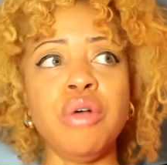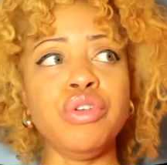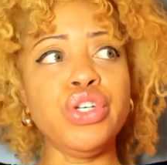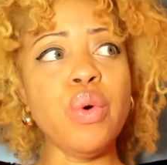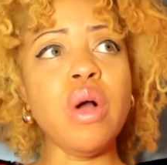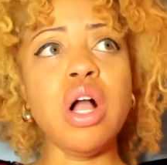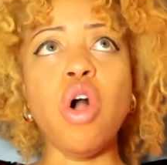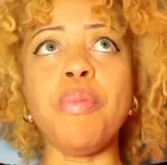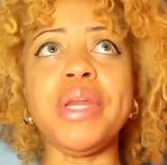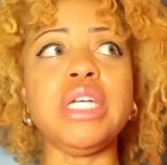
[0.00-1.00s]
your
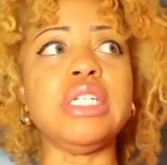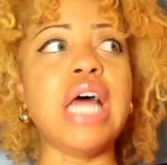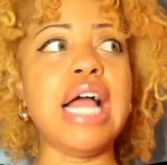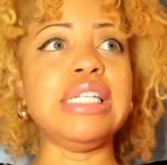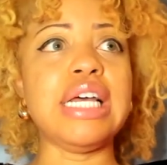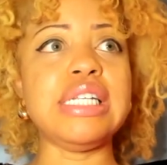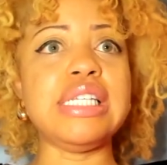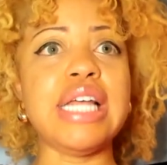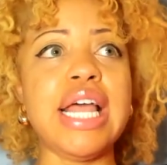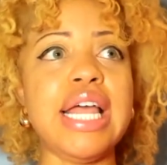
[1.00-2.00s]
opening line, let's
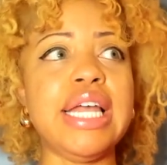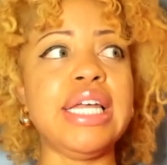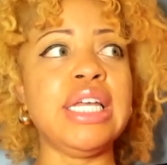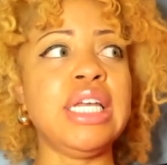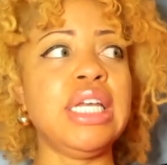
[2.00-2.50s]
say,